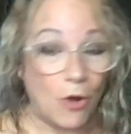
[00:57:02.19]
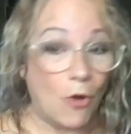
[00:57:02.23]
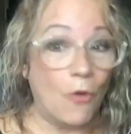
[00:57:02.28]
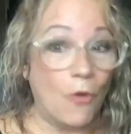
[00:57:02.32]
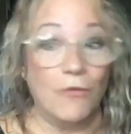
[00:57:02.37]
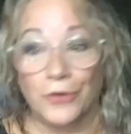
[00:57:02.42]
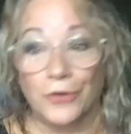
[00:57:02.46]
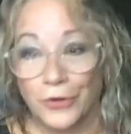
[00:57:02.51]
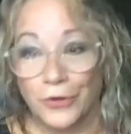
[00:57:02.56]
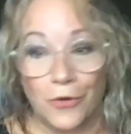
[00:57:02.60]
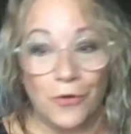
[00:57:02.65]

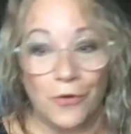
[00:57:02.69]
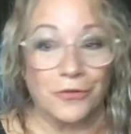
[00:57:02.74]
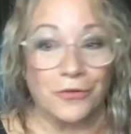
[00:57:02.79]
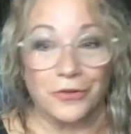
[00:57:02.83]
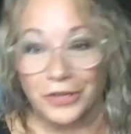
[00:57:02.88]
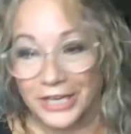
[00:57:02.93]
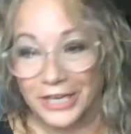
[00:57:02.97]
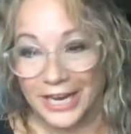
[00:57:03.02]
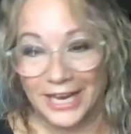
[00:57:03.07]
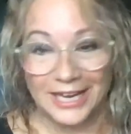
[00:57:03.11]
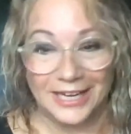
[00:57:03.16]
over and over
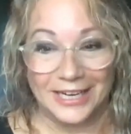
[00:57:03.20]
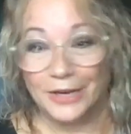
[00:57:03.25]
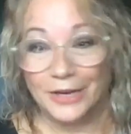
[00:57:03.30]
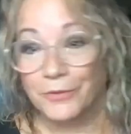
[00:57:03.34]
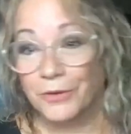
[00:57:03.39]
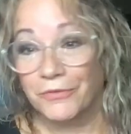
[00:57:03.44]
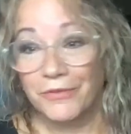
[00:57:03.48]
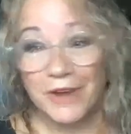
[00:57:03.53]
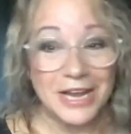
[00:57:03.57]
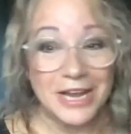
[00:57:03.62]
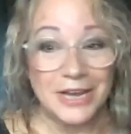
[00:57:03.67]
again like
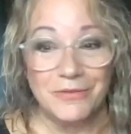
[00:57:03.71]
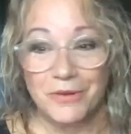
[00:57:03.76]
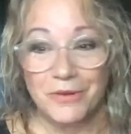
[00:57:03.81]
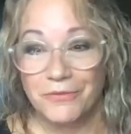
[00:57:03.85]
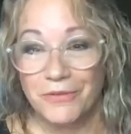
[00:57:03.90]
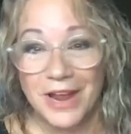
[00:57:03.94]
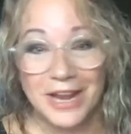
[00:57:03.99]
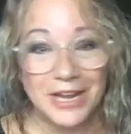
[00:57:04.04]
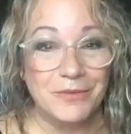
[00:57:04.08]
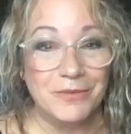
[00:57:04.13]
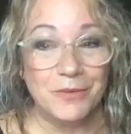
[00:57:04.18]
we're ready we're
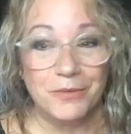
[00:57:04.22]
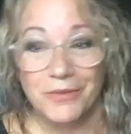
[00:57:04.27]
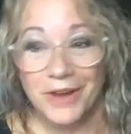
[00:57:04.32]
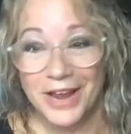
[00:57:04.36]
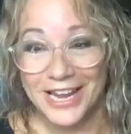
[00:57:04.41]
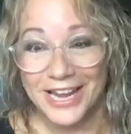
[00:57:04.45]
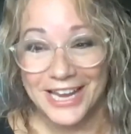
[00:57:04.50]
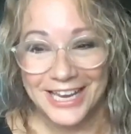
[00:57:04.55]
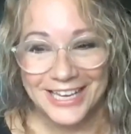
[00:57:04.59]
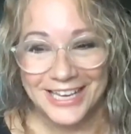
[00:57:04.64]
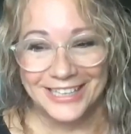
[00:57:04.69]
ready we're
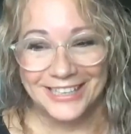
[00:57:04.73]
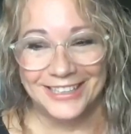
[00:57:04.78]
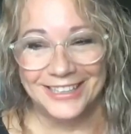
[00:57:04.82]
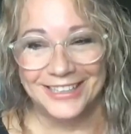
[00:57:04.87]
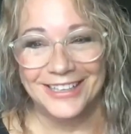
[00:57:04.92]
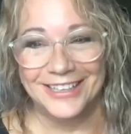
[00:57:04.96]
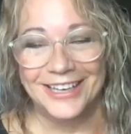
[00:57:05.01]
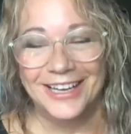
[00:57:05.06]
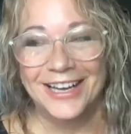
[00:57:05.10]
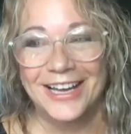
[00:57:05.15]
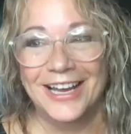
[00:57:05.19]
ready
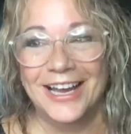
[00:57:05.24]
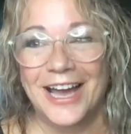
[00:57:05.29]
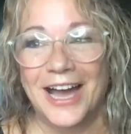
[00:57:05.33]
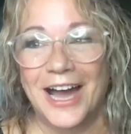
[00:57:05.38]
yeah,